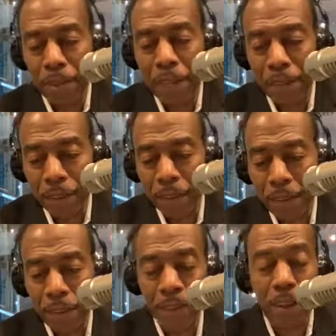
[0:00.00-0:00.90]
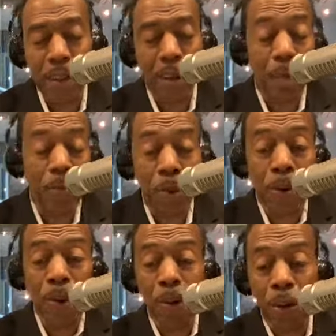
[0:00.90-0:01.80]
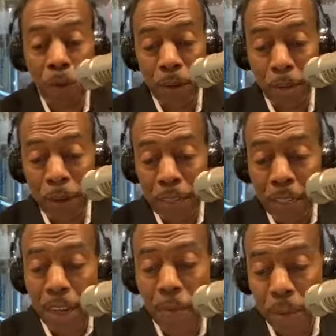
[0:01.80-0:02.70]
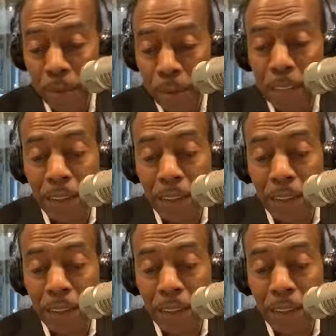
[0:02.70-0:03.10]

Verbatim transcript: Like I, like I said, I'm turning the cartwheel because I get up in the morning.